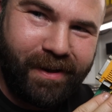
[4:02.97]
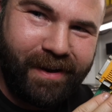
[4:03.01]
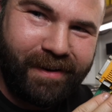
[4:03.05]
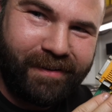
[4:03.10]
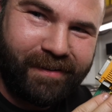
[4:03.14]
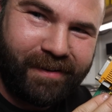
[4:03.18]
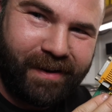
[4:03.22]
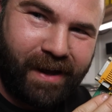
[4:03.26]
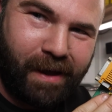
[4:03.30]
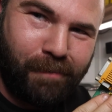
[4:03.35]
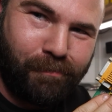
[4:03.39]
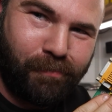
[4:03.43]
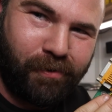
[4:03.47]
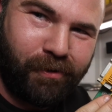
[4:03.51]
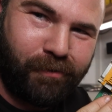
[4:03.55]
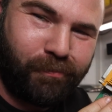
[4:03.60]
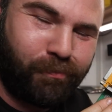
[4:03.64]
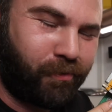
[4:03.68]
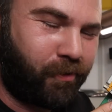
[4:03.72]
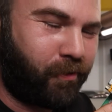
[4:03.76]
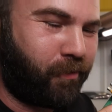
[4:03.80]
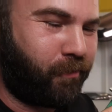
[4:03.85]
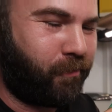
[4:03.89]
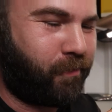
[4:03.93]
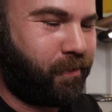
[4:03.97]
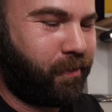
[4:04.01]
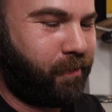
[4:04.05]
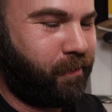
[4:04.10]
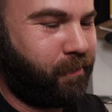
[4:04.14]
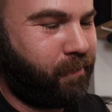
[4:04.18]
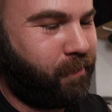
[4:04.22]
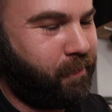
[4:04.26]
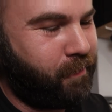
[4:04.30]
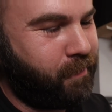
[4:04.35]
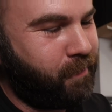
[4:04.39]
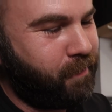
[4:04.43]
this cap is
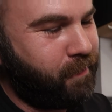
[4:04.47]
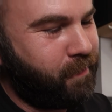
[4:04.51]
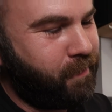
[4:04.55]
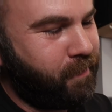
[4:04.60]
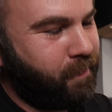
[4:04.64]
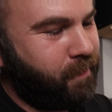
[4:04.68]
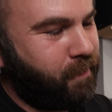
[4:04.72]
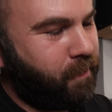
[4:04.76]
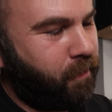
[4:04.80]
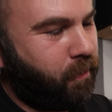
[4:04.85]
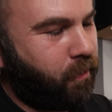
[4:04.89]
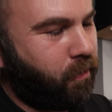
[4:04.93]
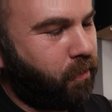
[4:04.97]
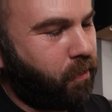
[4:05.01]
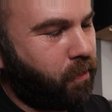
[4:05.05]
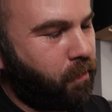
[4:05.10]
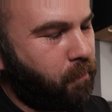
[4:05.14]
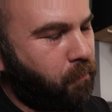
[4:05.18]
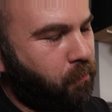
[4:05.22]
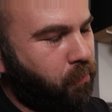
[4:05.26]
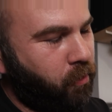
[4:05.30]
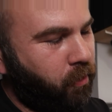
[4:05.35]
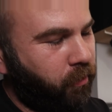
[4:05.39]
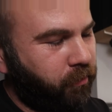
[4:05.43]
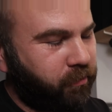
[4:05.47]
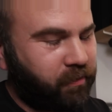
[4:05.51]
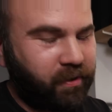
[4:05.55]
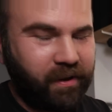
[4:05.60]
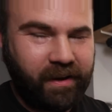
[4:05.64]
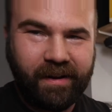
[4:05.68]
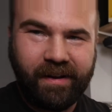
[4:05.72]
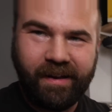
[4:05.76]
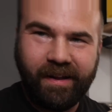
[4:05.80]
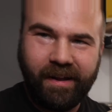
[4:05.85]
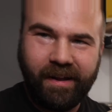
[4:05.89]
broken or bulging a